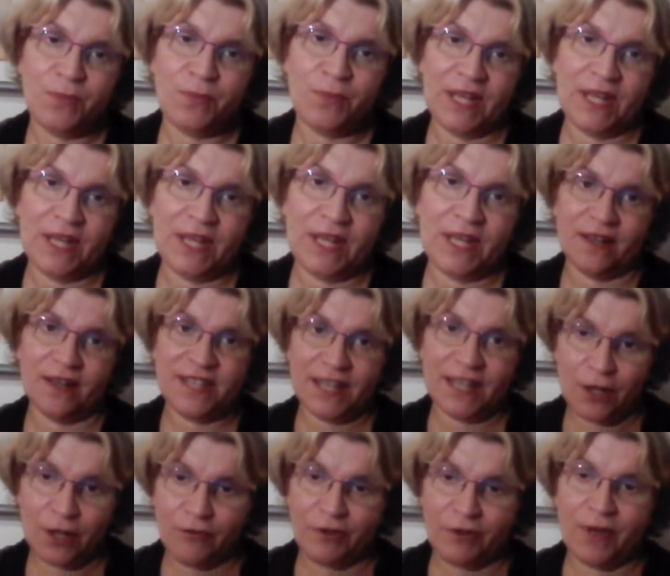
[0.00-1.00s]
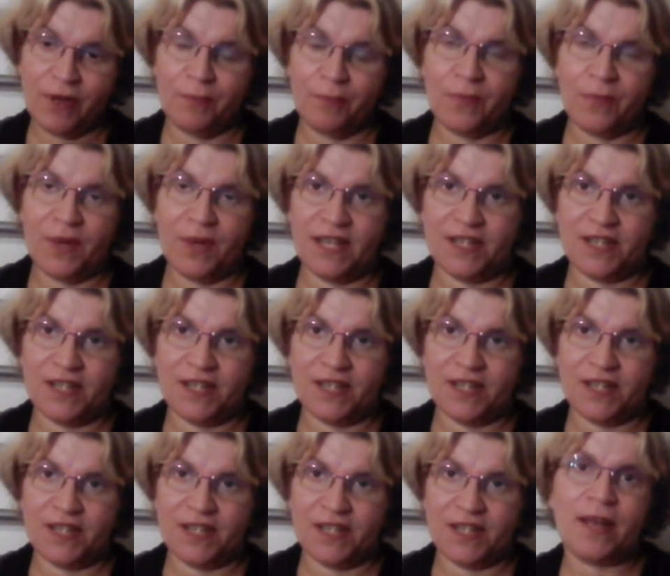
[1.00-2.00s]
We think of him and we
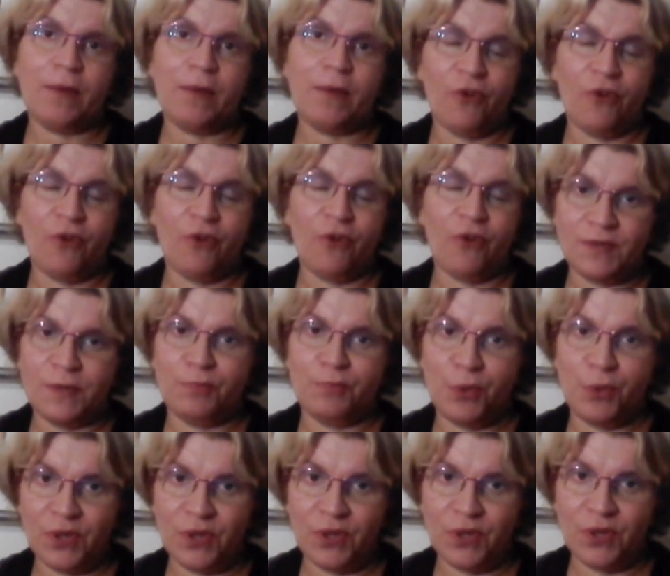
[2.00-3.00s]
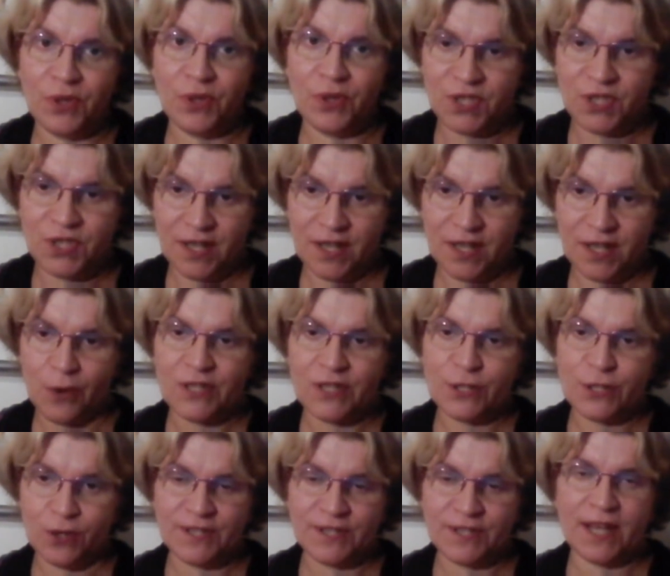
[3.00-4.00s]
thank him for all his support, and our
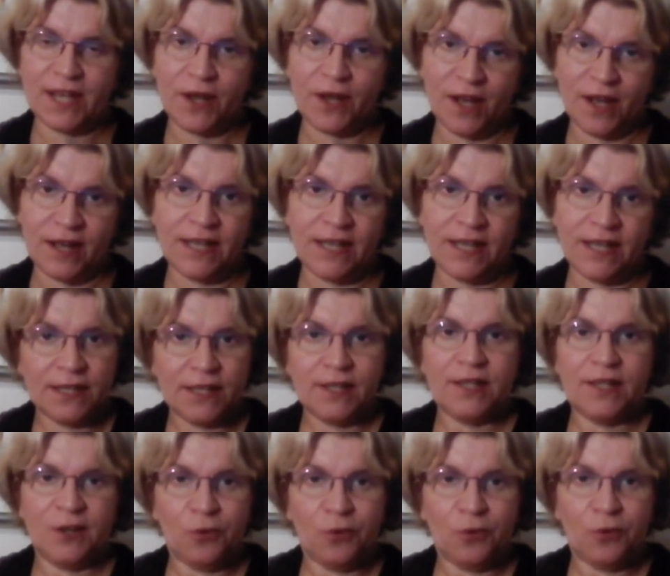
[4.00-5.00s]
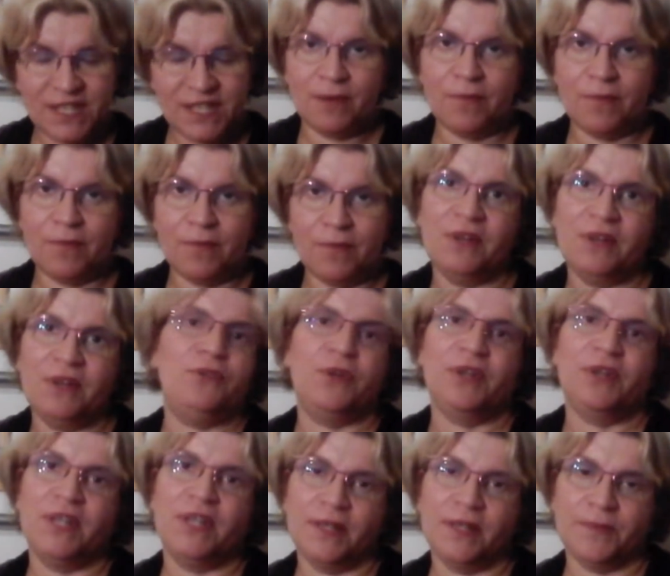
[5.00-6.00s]
thoughts are with him for
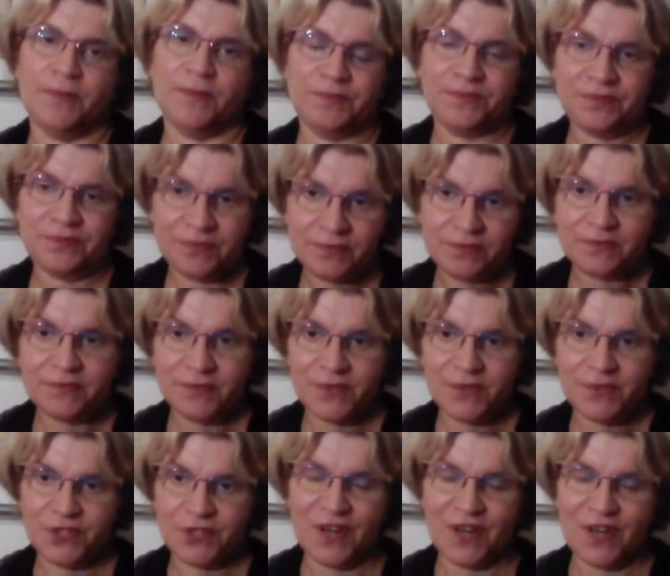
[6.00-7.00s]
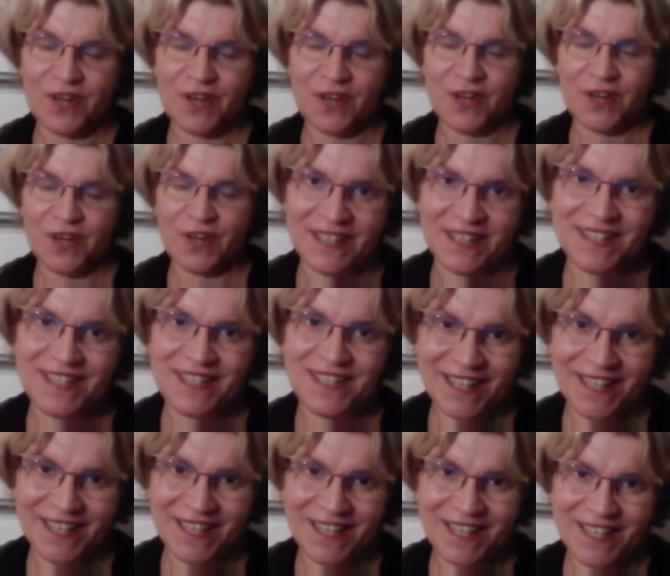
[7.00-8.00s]
the tragic events
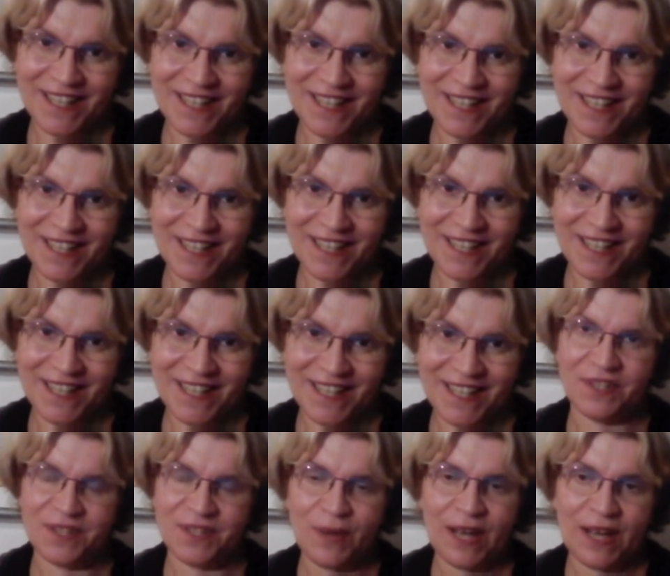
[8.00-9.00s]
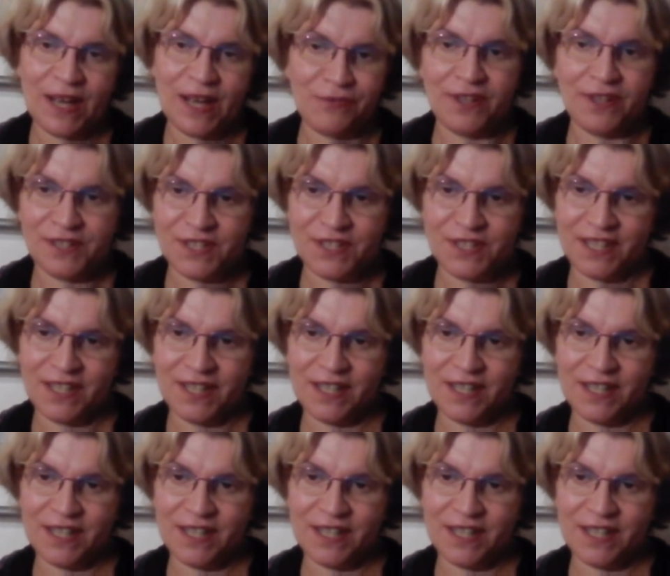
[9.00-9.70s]
of the death of his wife. And